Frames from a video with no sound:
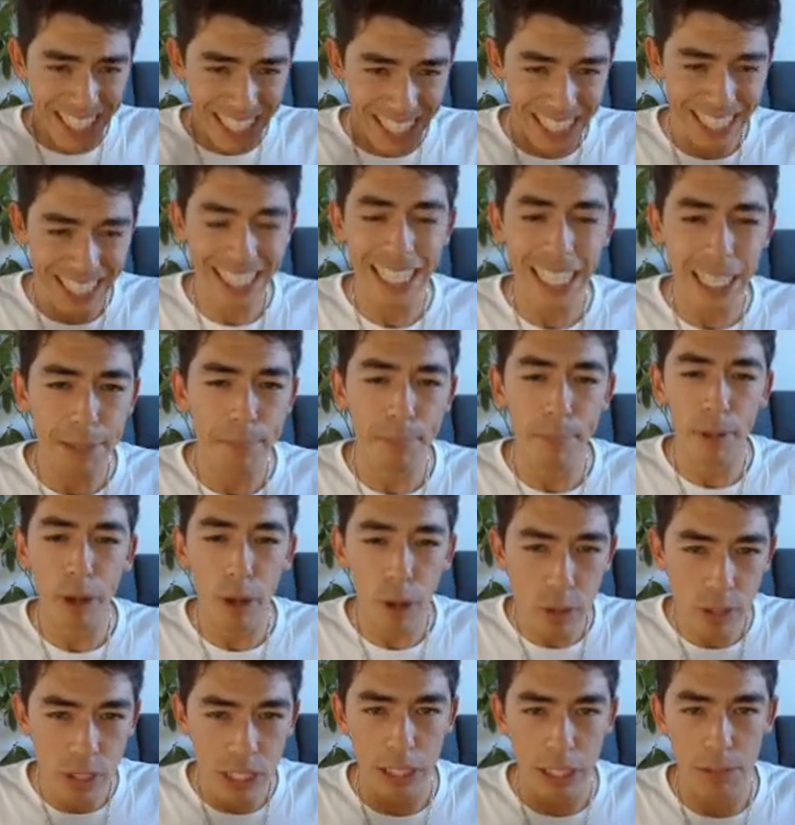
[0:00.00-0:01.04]
the
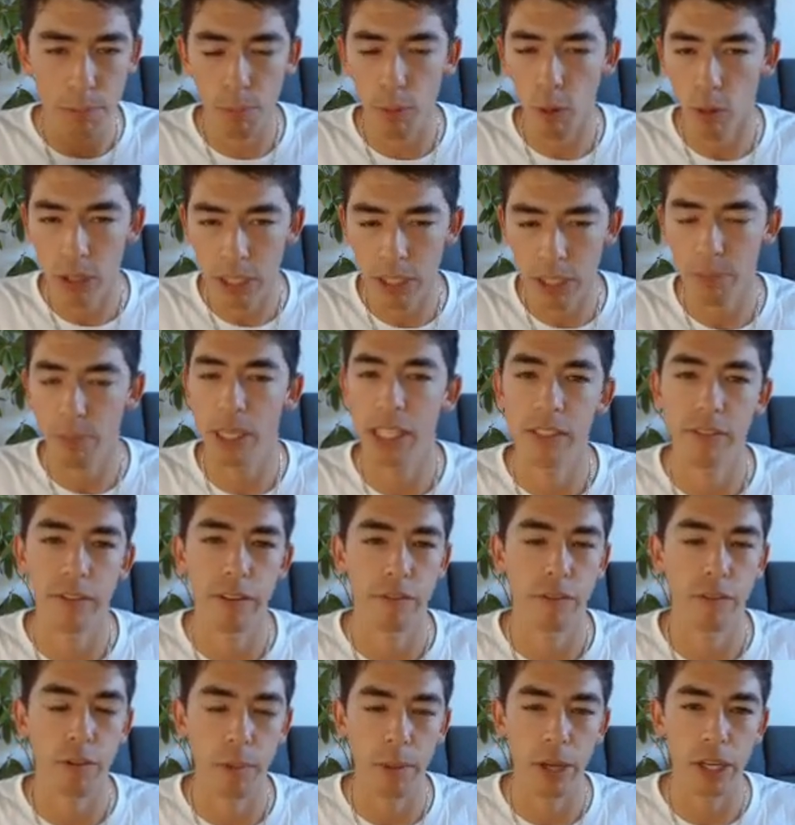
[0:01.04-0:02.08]
most important piece of
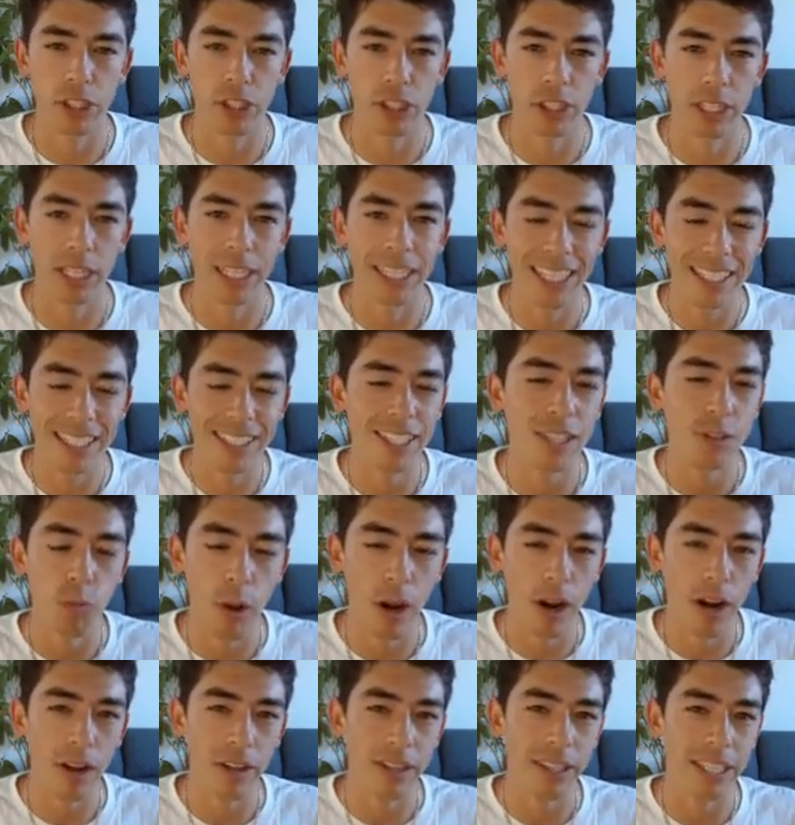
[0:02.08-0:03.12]
information, and this is
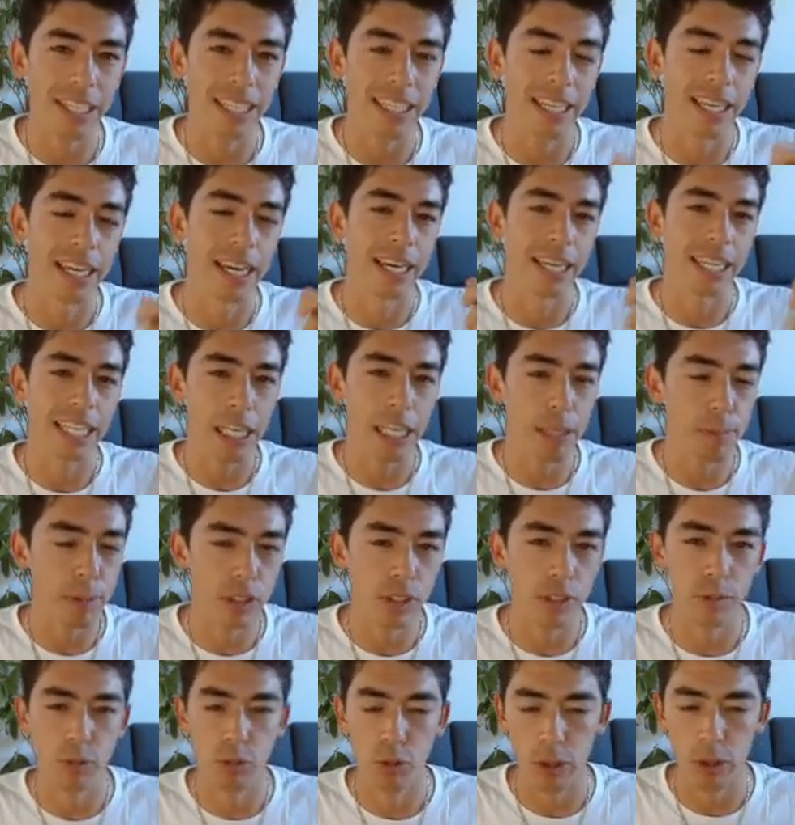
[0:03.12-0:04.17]
where the Keepa
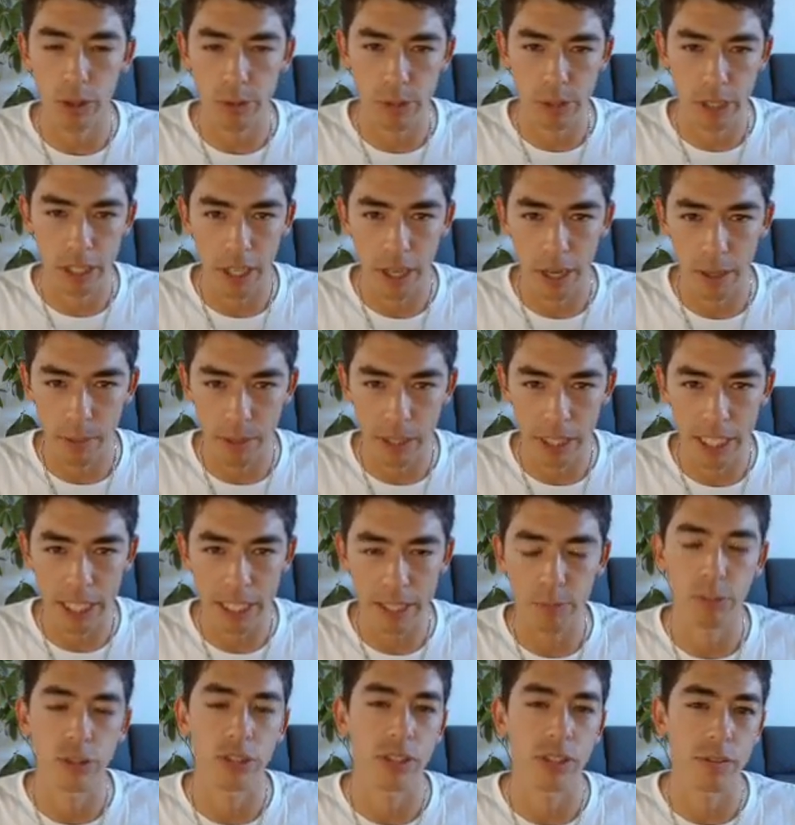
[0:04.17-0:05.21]
subscription comes
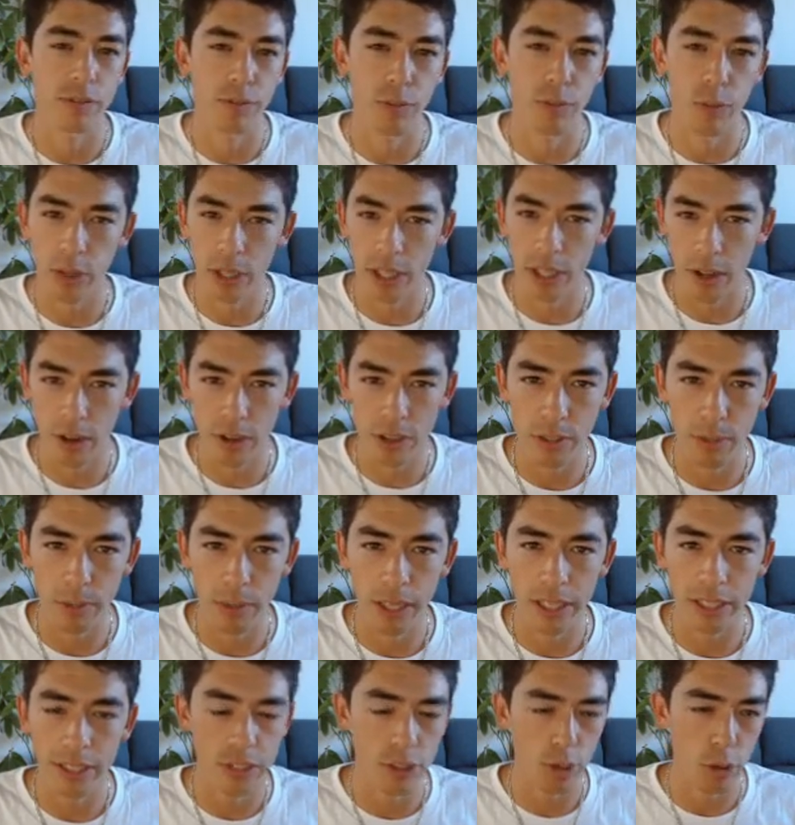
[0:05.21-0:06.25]
in, which is $40 a
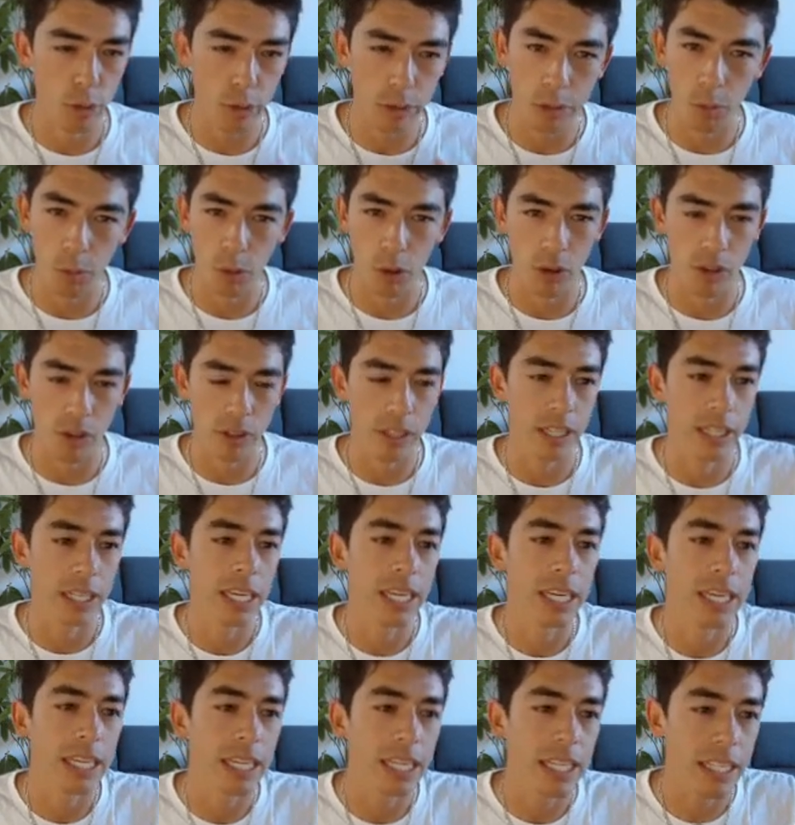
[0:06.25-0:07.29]
month, totally worth it,
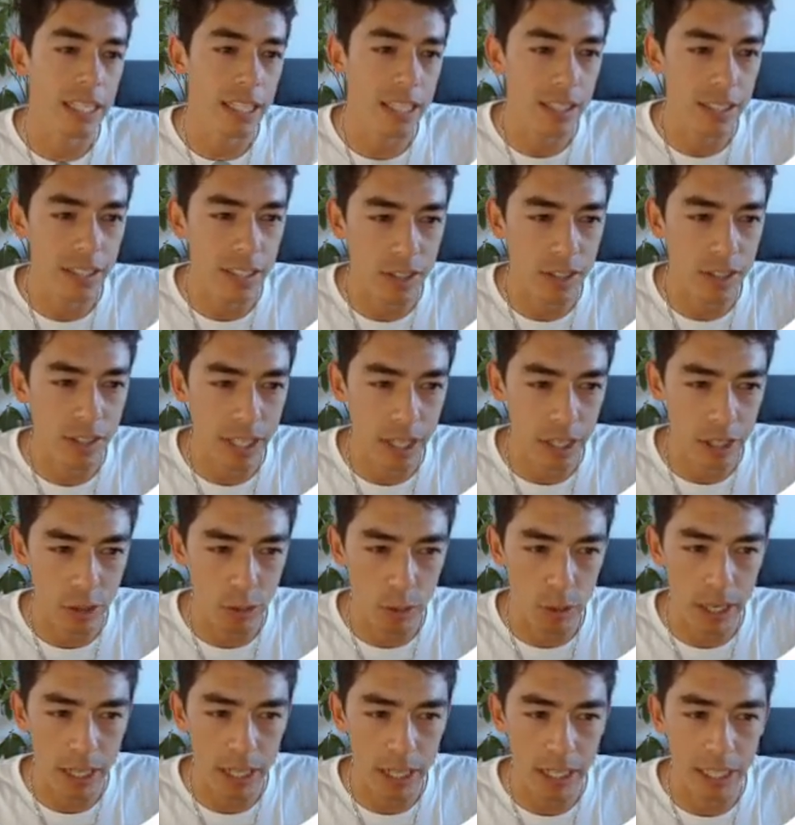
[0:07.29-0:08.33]
is the sales
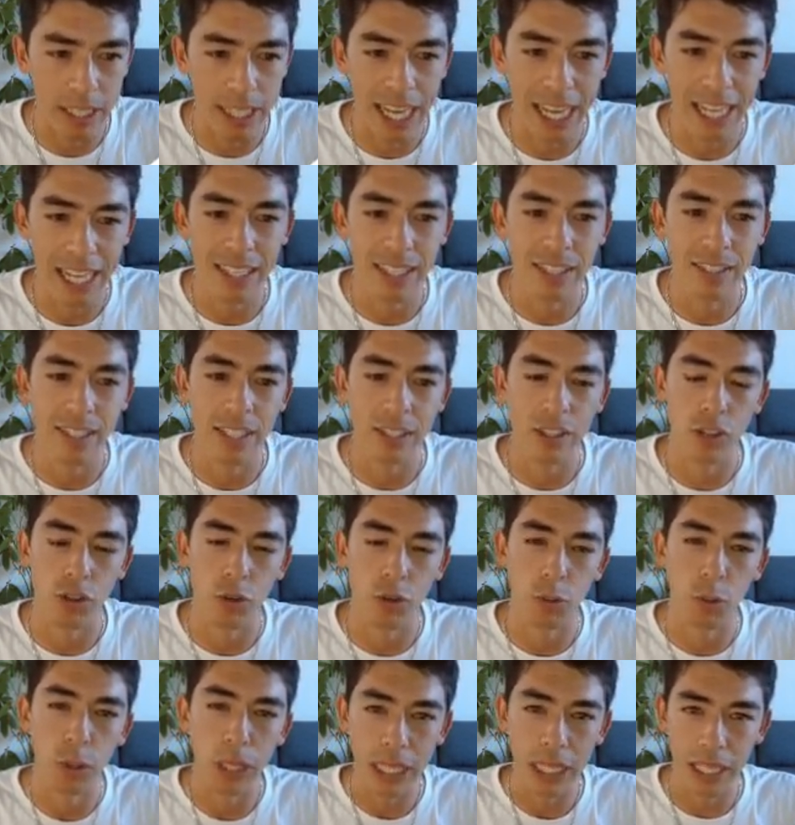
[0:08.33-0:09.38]
rank. And that is this
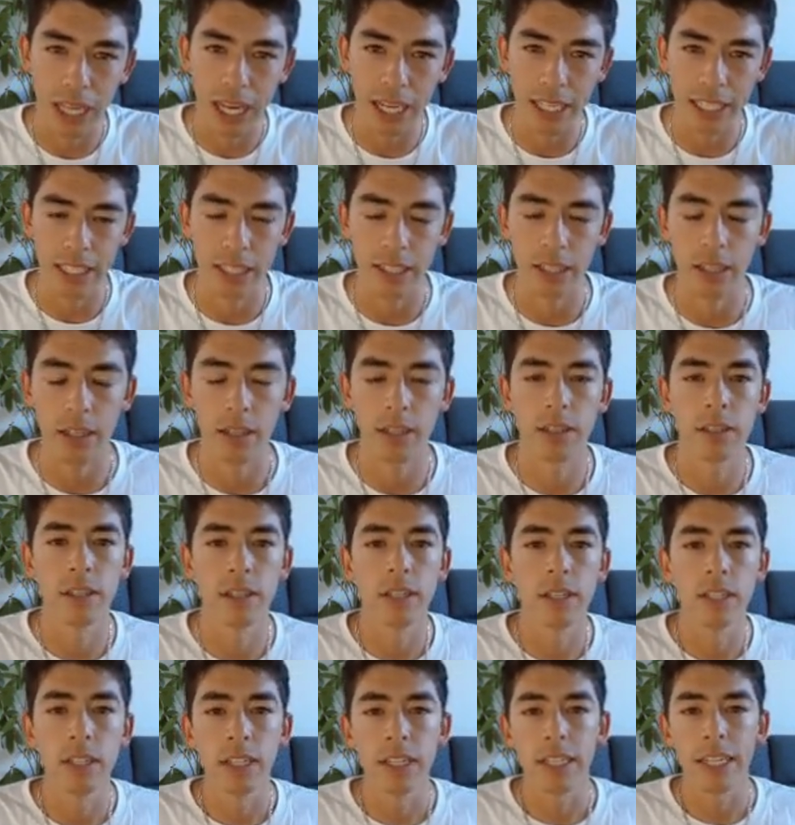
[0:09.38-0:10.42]
green line here.
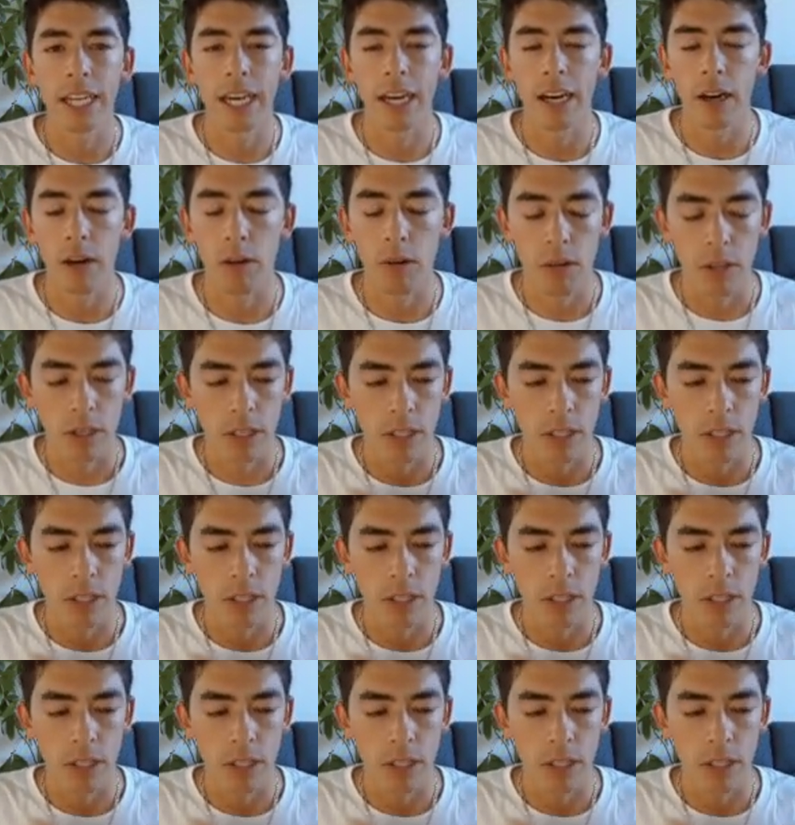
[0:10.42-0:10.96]
Now,